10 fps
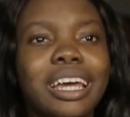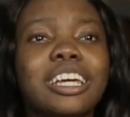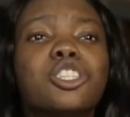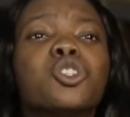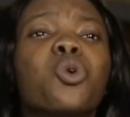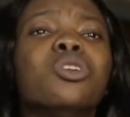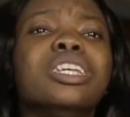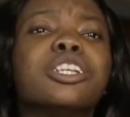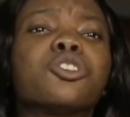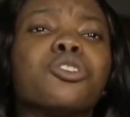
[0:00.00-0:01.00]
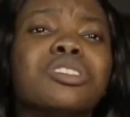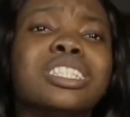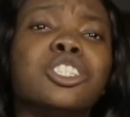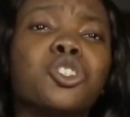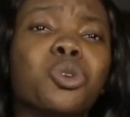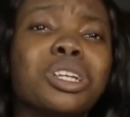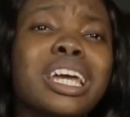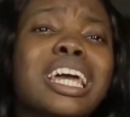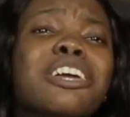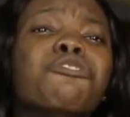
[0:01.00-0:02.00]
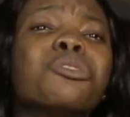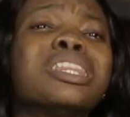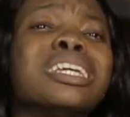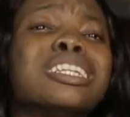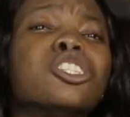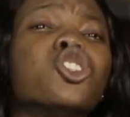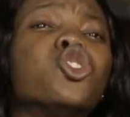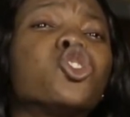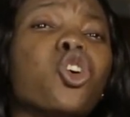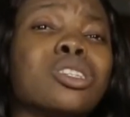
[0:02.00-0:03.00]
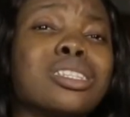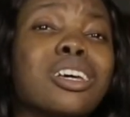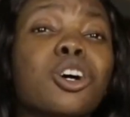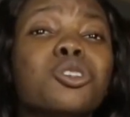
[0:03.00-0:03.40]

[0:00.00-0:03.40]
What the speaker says: It is only a tough decision if you think it is just